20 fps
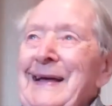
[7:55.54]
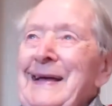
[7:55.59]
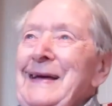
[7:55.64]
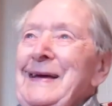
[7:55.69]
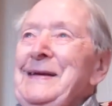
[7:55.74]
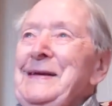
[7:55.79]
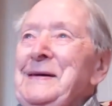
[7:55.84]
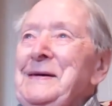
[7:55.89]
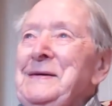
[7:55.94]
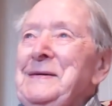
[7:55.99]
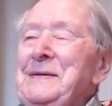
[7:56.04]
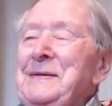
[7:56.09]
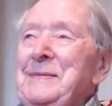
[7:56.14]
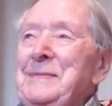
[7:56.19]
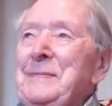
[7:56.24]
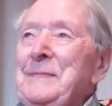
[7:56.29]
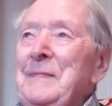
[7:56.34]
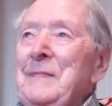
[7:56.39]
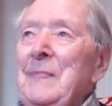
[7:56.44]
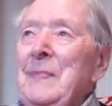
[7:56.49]
Yeah.
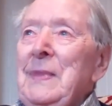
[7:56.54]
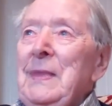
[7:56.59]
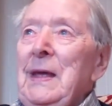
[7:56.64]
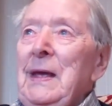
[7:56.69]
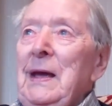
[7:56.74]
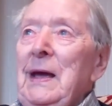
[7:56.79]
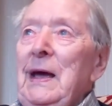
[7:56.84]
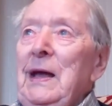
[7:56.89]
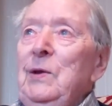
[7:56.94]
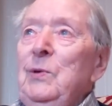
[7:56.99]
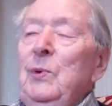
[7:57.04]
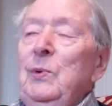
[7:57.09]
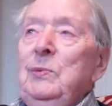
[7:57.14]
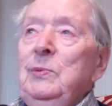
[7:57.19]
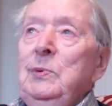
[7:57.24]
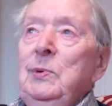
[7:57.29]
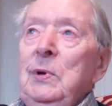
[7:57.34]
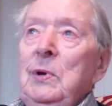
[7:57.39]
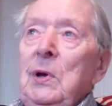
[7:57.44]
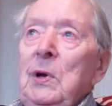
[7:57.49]

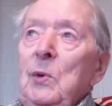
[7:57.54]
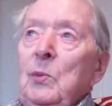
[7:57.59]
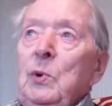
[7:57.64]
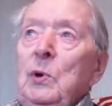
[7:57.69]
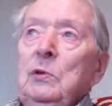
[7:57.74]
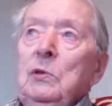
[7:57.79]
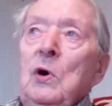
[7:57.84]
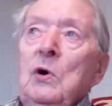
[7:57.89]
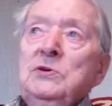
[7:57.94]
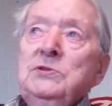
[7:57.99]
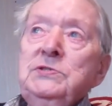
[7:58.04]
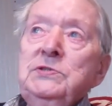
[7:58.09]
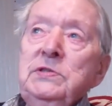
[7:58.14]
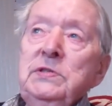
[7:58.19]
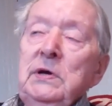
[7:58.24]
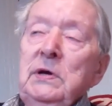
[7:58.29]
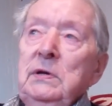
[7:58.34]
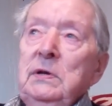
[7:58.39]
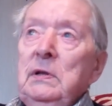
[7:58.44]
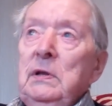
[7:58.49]
Anyway, we lost
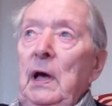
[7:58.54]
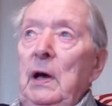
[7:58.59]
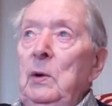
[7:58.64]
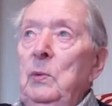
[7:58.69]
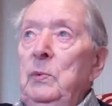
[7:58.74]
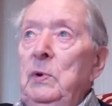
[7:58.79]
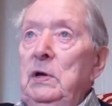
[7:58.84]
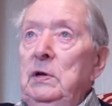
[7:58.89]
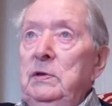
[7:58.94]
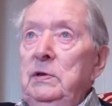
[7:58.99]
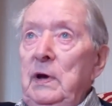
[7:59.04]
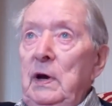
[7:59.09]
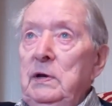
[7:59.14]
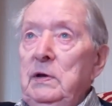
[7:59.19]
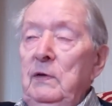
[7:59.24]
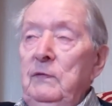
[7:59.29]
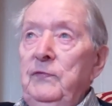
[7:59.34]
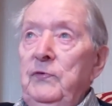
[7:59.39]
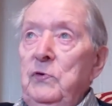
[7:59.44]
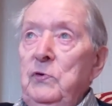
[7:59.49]
it, like we had
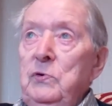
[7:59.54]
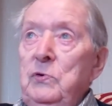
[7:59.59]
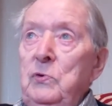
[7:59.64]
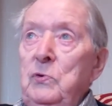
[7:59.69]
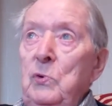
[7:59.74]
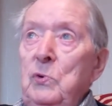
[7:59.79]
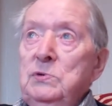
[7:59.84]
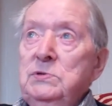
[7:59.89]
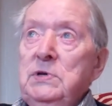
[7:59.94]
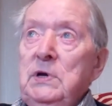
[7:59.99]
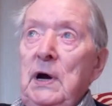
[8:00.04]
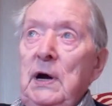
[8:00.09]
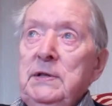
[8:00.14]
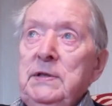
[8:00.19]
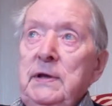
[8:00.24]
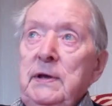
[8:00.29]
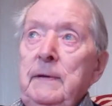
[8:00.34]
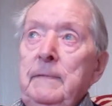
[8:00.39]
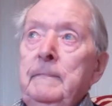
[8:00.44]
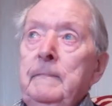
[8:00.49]
a few goes
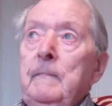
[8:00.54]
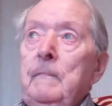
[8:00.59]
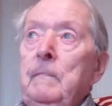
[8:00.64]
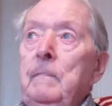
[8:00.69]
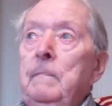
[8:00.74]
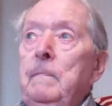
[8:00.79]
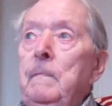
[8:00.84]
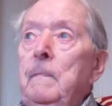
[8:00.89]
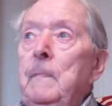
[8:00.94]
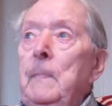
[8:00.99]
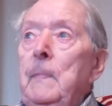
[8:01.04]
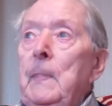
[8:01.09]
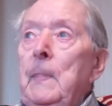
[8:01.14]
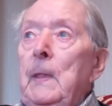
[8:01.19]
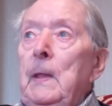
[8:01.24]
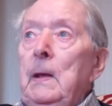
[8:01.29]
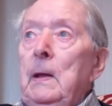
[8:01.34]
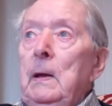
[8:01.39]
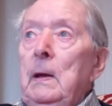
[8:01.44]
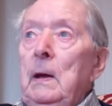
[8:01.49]
at it,
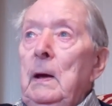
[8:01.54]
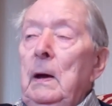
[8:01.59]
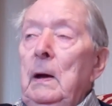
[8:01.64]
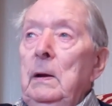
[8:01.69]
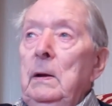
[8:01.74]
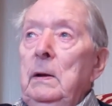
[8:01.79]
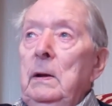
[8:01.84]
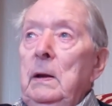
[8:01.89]
and